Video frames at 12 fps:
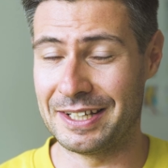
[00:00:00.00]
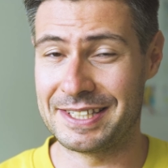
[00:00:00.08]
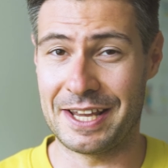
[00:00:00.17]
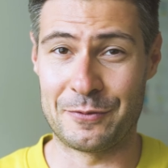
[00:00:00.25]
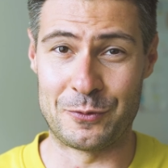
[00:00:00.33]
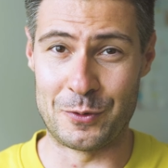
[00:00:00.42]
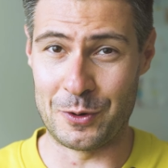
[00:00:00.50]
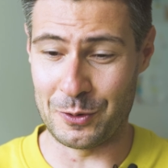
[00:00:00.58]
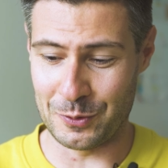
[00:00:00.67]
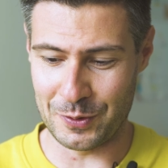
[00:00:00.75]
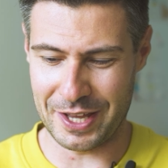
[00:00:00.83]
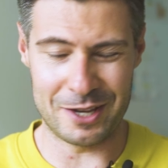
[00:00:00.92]
Tech for
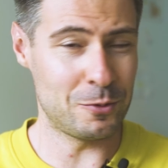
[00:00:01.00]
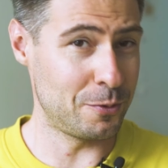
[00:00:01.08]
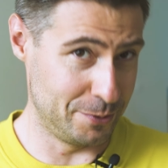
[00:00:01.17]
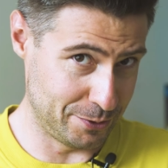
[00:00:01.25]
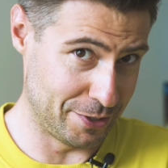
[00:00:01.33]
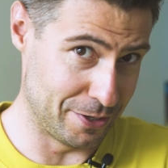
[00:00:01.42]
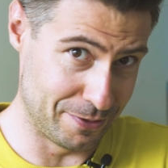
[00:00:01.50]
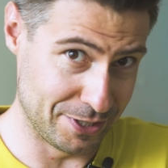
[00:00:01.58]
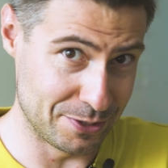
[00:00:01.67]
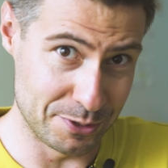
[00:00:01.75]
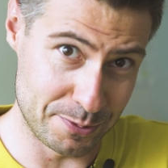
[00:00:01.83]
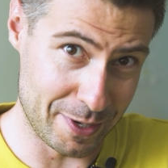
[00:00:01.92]
All, and what we do here
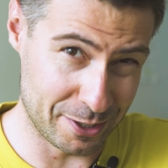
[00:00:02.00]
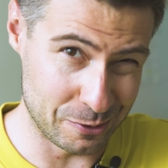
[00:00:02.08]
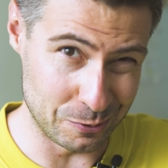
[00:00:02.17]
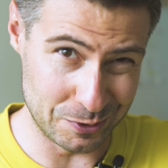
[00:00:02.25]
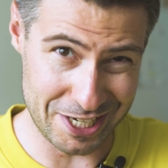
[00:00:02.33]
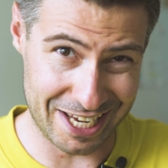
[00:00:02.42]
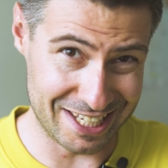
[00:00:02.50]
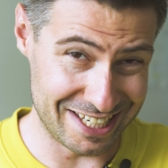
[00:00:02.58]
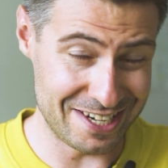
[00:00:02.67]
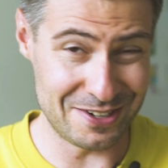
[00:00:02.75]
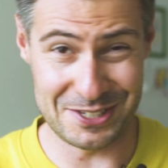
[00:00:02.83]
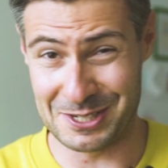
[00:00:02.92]
is to inspect cool tech, and
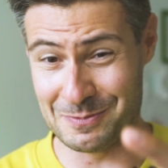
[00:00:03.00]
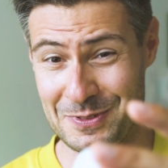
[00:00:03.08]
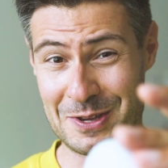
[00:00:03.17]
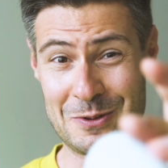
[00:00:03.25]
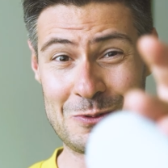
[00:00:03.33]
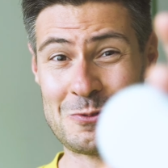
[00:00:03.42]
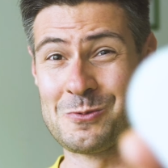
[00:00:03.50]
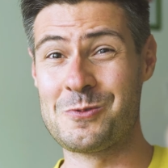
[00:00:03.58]
here's something